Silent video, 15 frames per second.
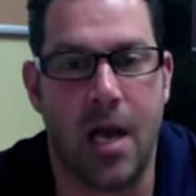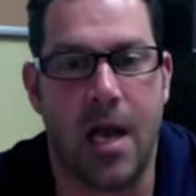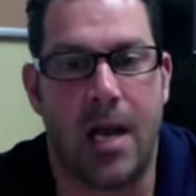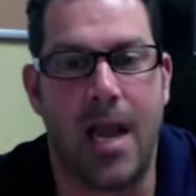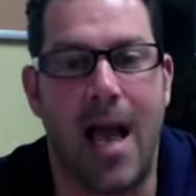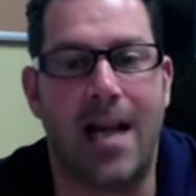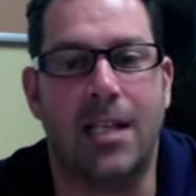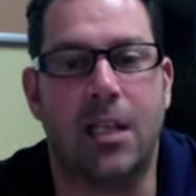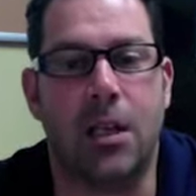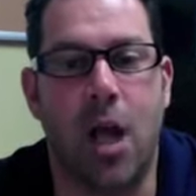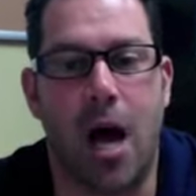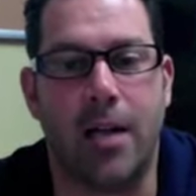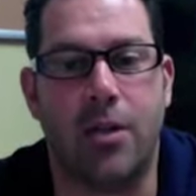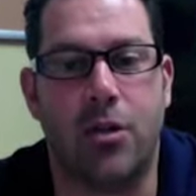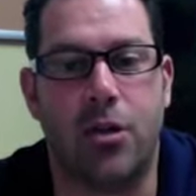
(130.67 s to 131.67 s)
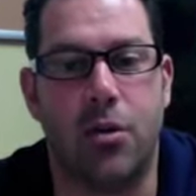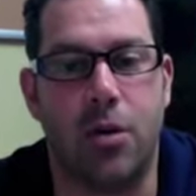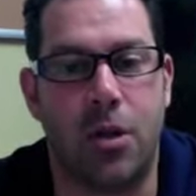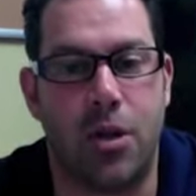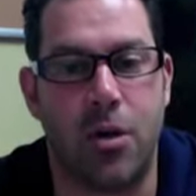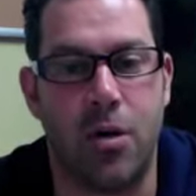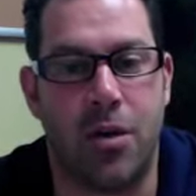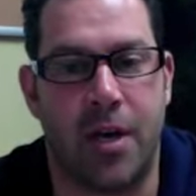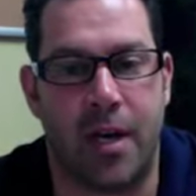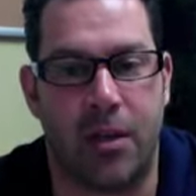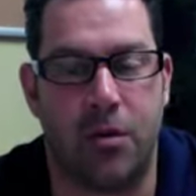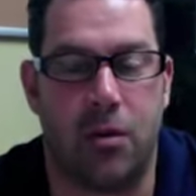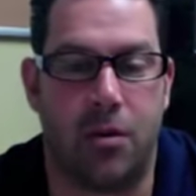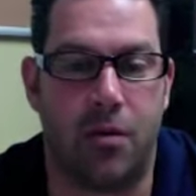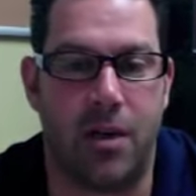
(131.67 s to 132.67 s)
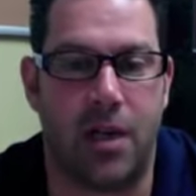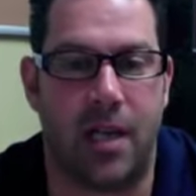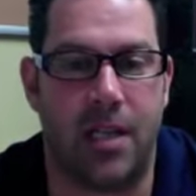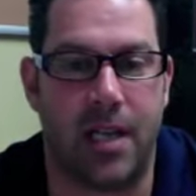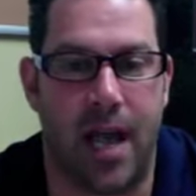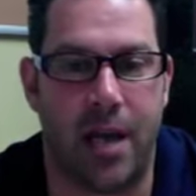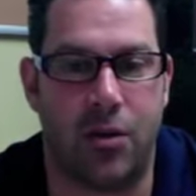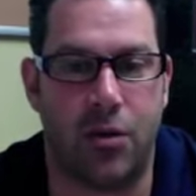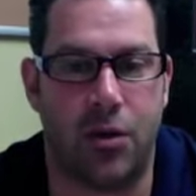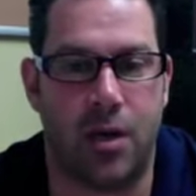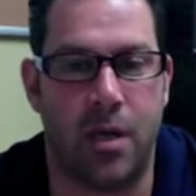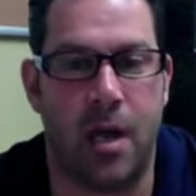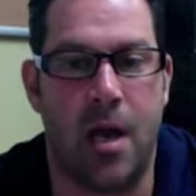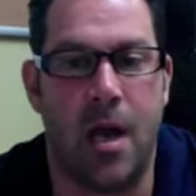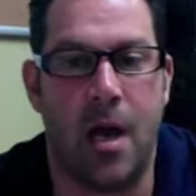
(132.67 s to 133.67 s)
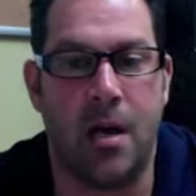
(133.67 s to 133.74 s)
And it has a lot to do with two things, or three things, estrogen,